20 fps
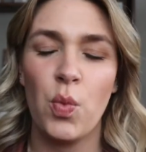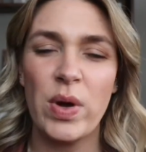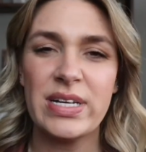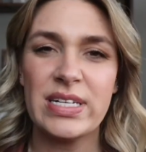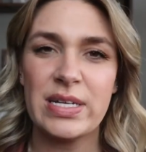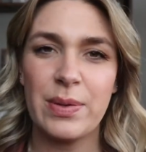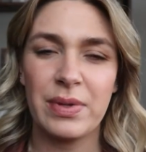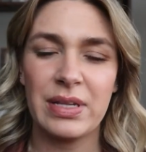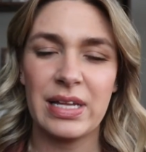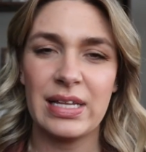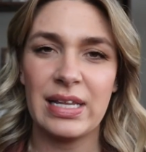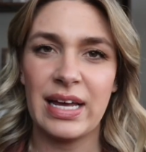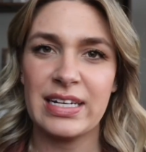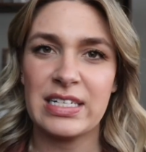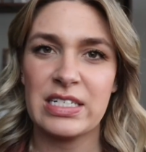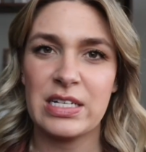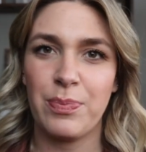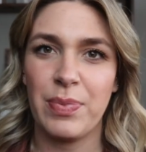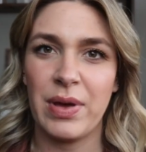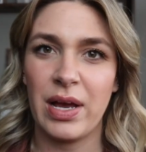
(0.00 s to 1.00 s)
We typically
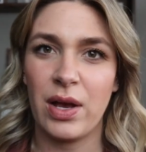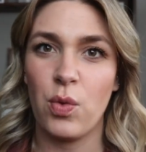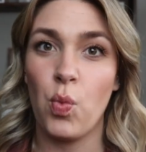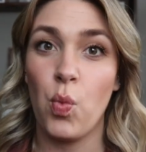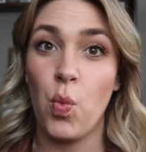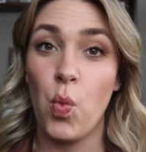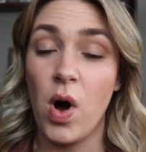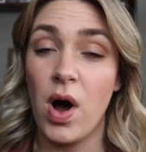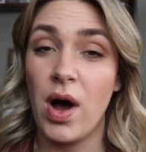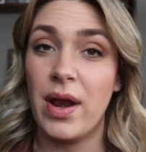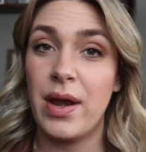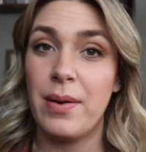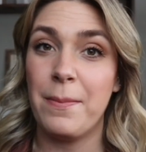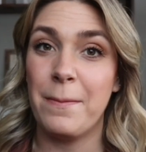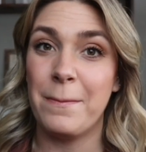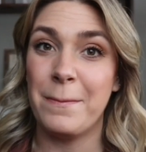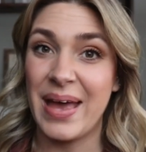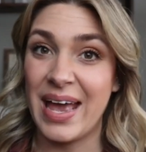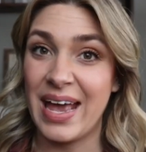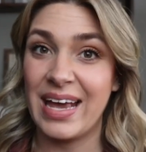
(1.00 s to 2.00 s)
like to pick
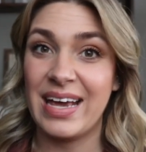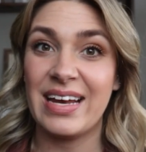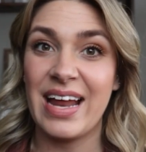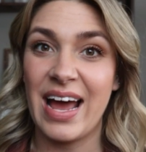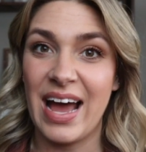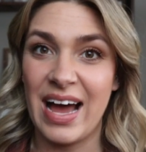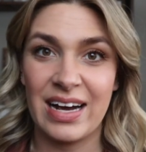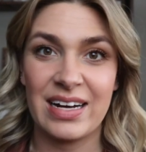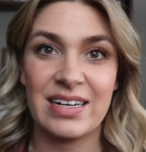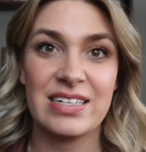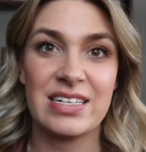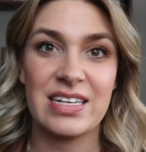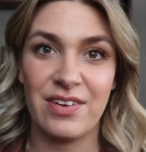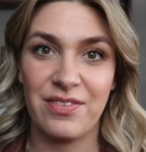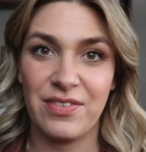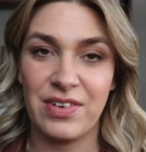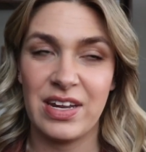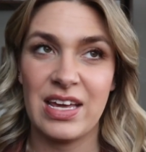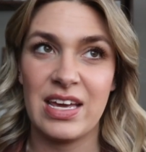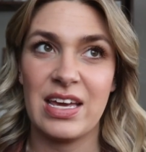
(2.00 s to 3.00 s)
one main
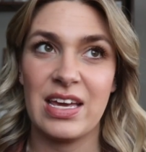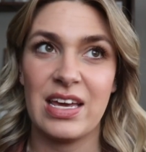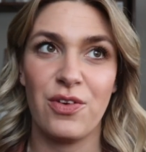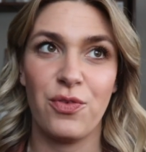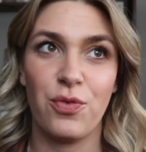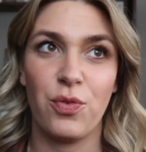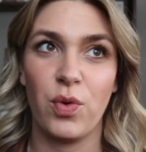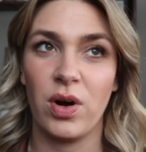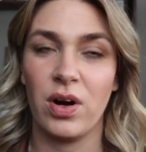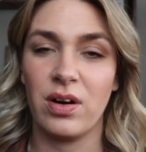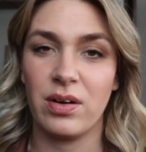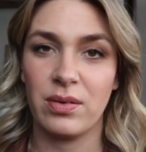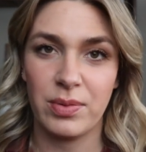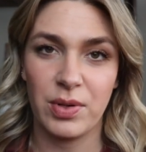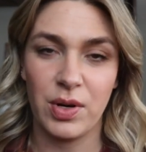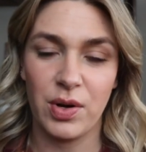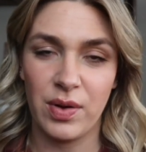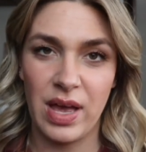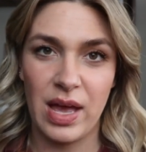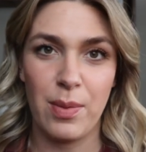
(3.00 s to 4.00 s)
activity if we're,
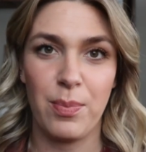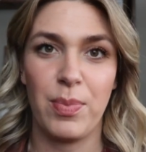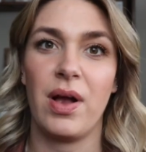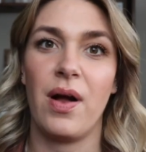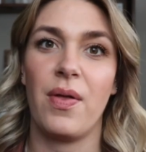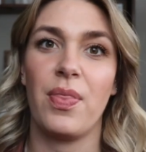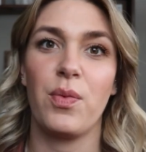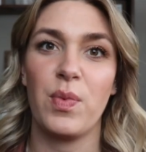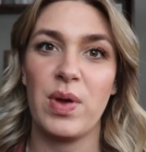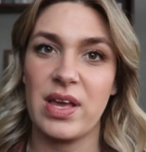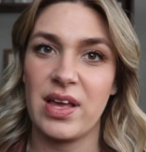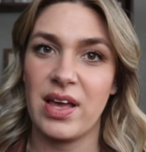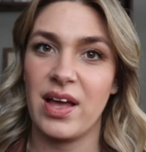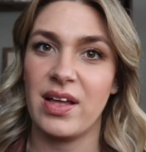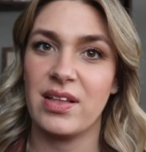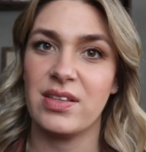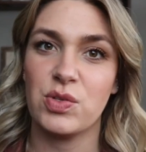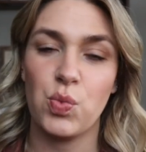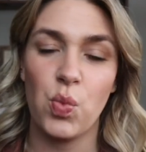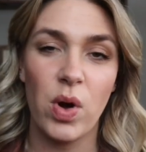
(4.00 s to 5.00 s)
you know, camping on the
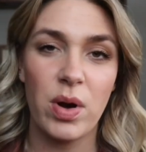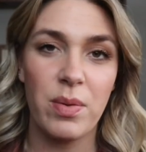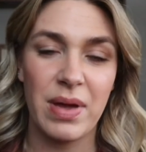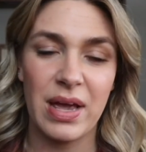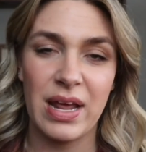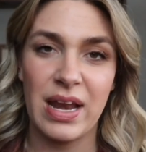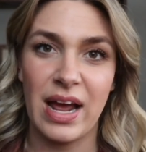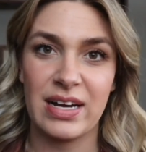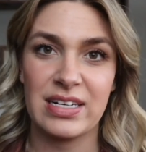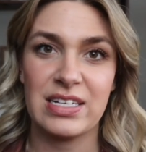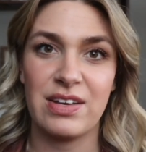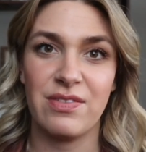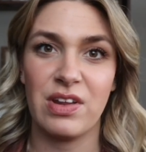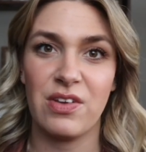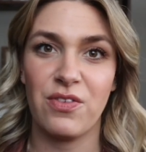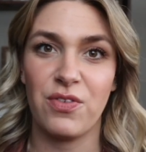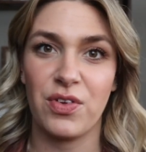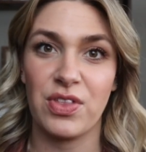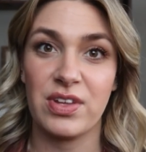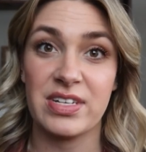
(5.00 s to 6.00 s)
weekends, one main
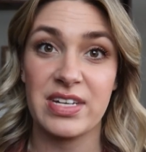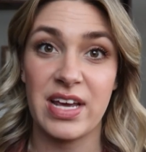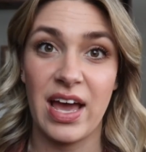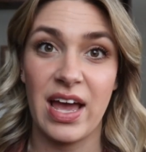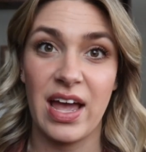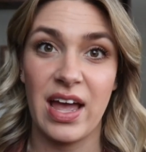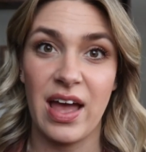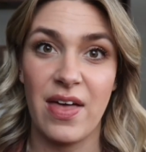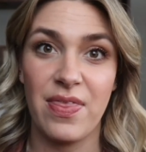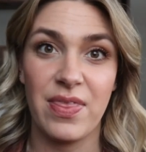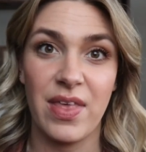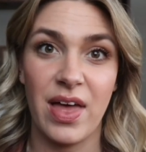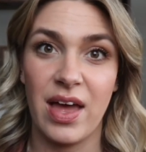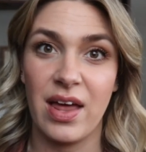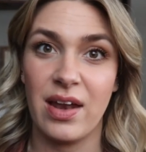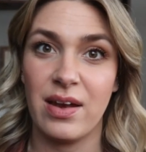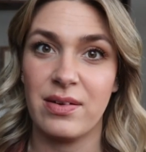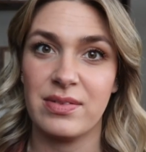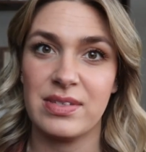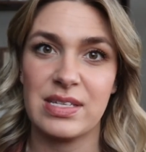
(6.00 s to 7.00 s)
activity for the day and
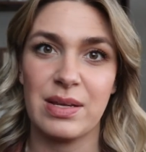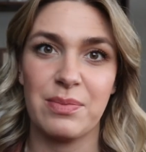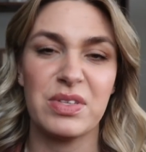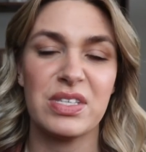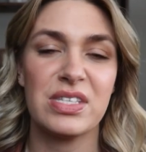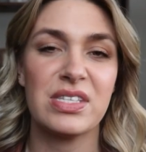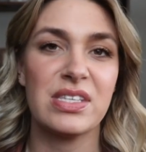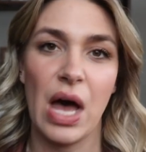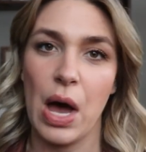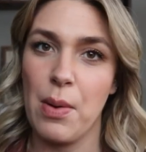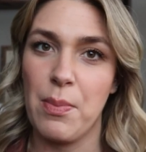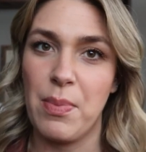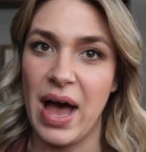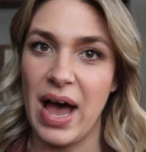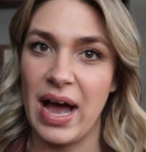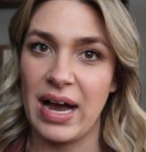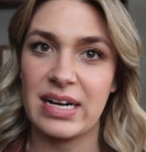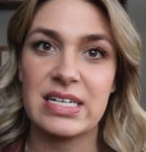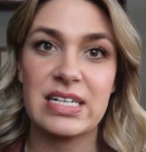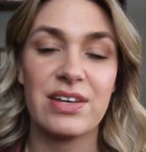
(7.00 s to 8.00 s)
then some sub
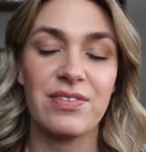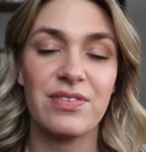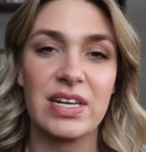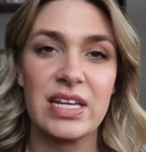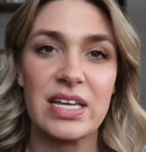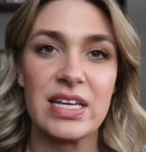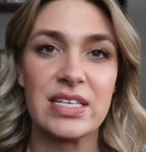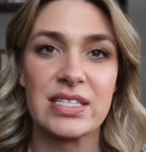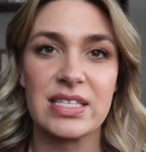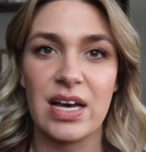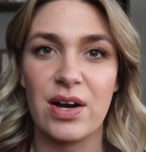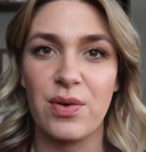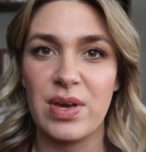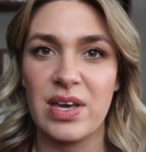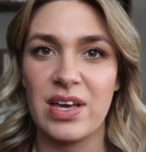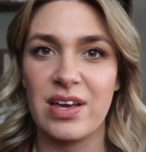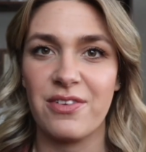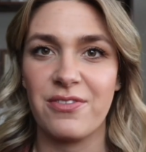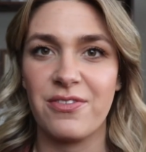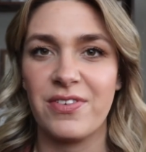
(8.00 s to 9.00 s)
activities that
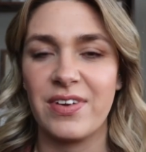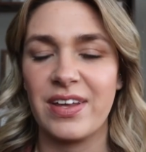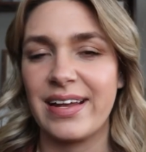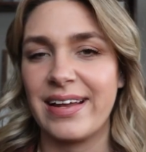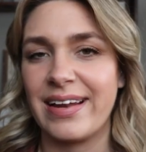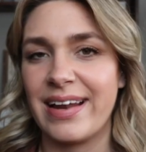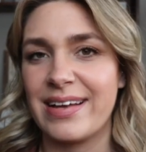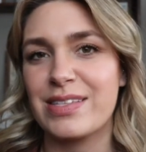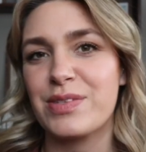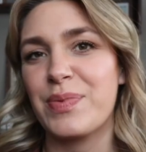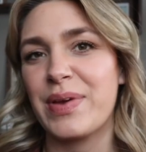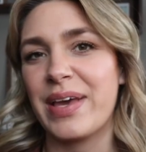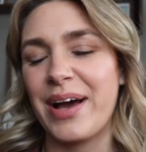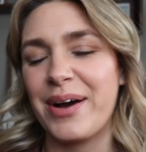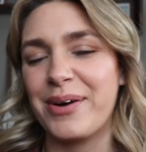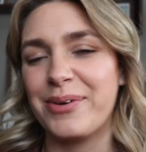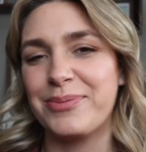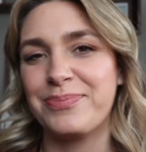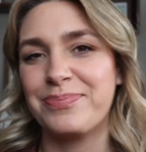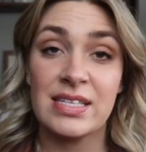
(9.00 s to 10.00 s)
we can fit in as we
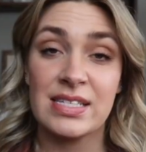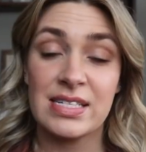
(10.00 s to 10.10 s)
go.